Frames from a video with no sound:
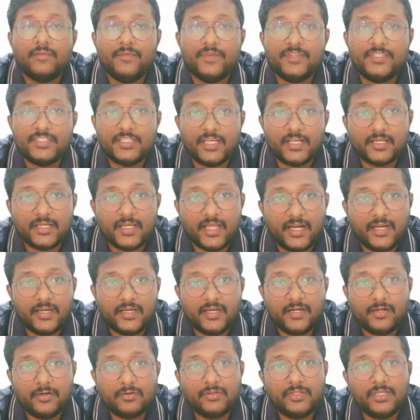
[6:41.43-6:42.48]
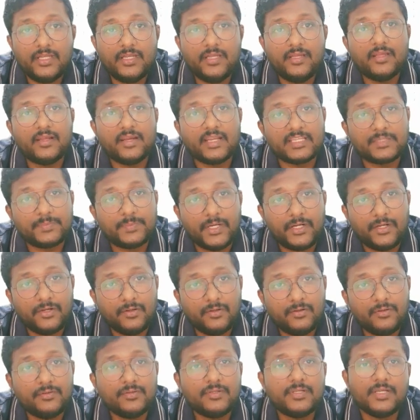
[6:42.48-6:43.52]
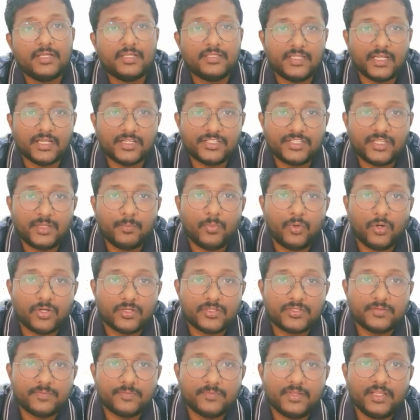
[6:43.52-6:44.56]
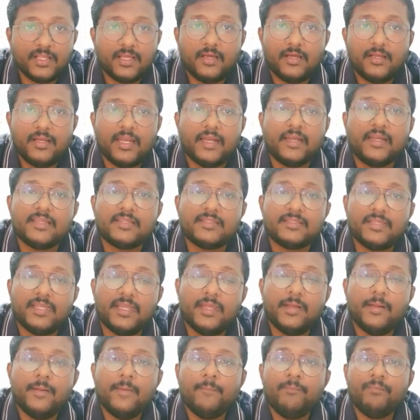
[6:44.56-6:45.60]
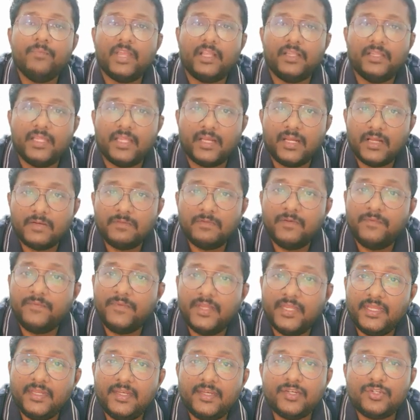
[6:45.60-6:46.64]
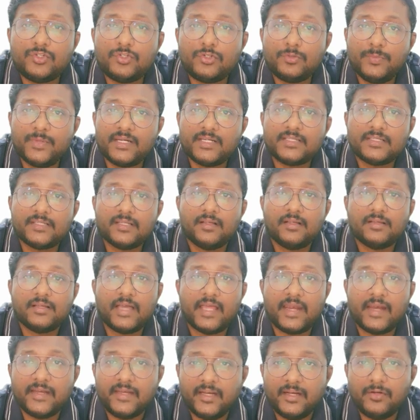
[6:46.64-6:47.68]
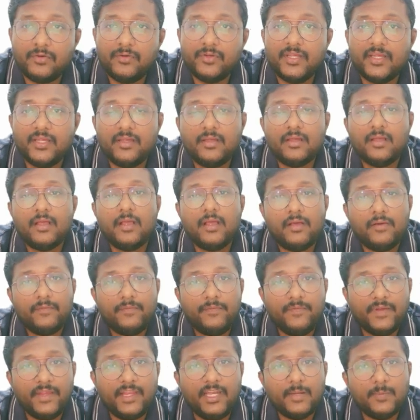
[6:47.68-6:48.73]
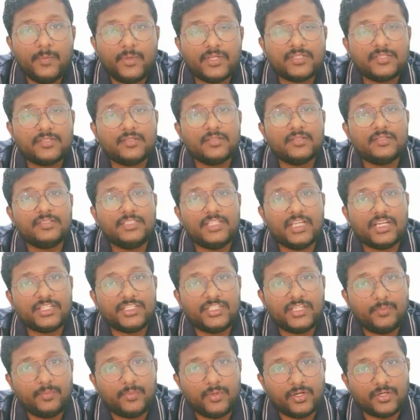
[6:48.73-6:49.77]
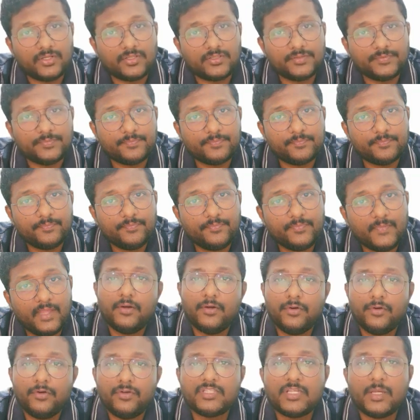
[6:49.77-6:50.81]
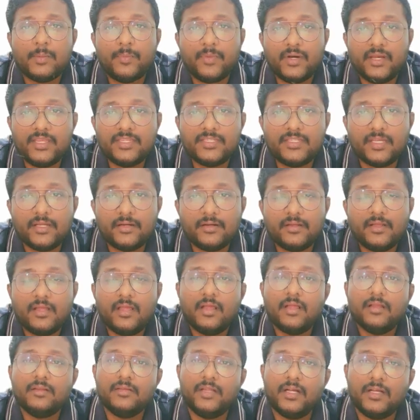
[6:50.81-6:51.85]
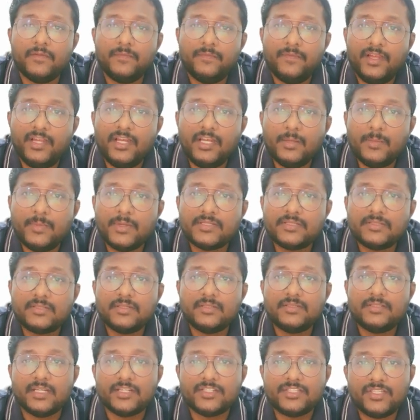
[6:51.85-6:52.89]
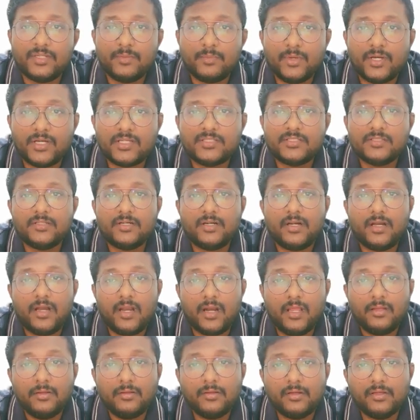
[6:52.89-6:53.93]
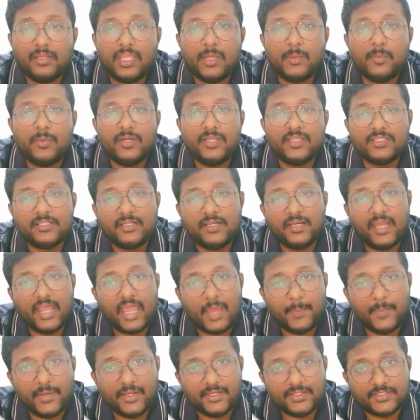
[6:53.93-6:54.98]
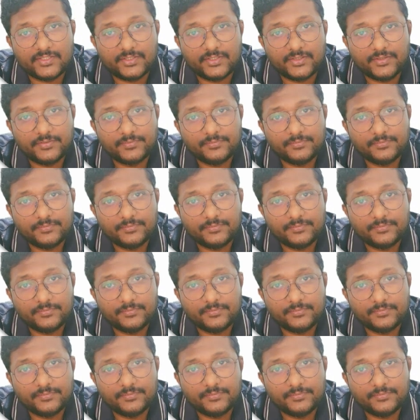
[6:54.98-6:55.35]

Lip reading: which are connected to the respective junction box. Let us say there are 15 instruments connected to a field bus junction box. Due to some reason, that field bus junction box trunk cable is damaged.